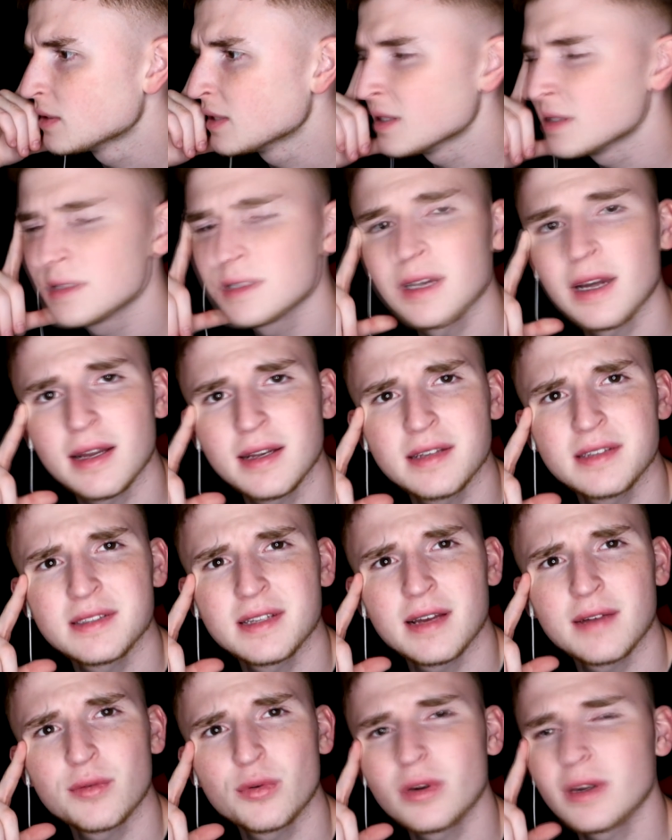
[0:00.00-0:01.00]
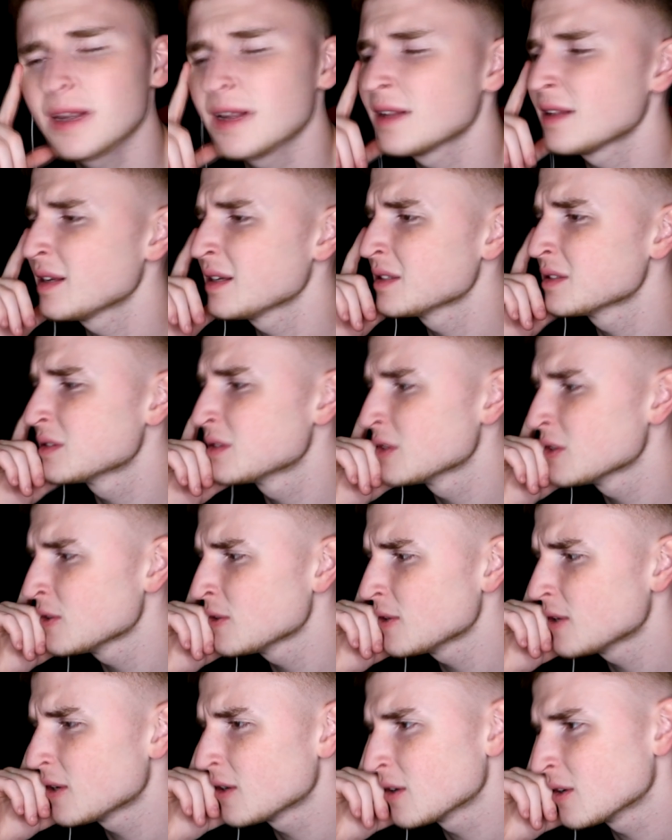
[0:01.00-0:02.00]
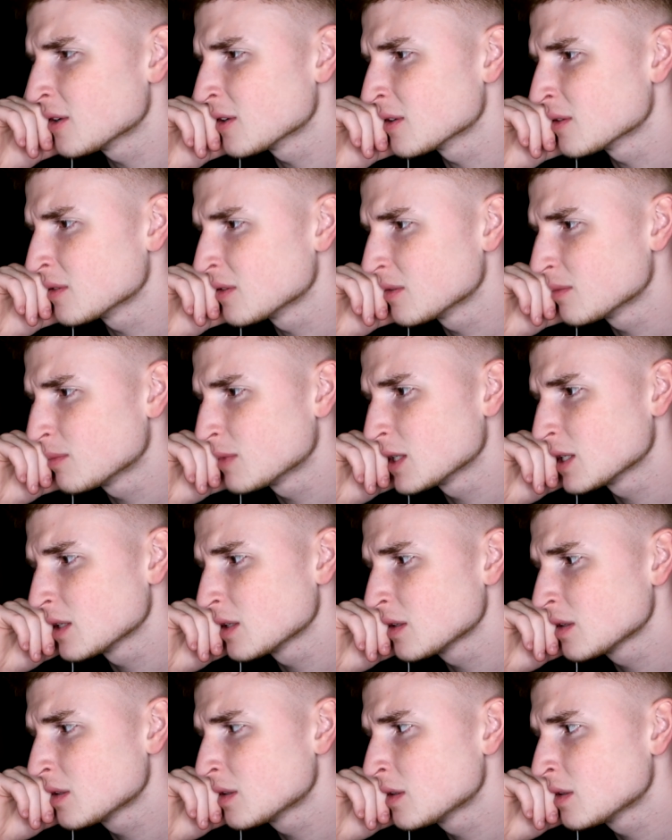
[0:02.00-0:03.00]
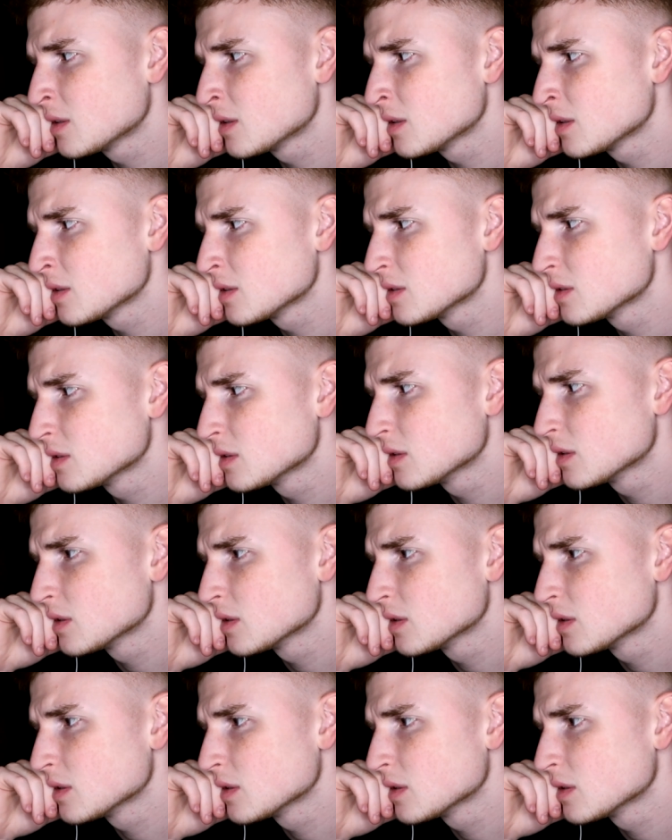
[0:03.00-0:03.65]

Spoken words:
This guy doesn't have working legs, too? Oh, my God.